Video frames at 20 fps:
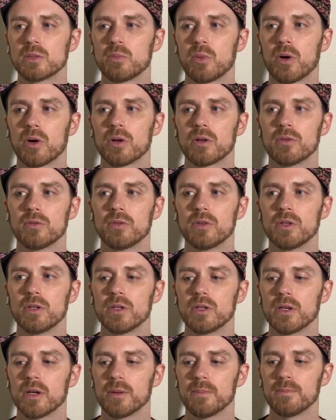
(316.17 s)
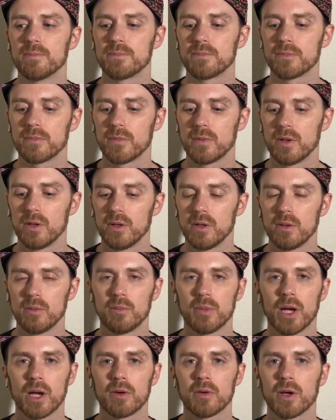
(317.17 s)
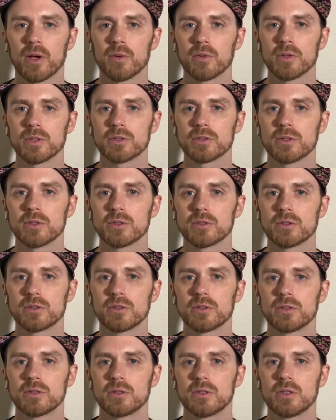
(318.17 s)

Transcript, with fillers: part of the um, background research,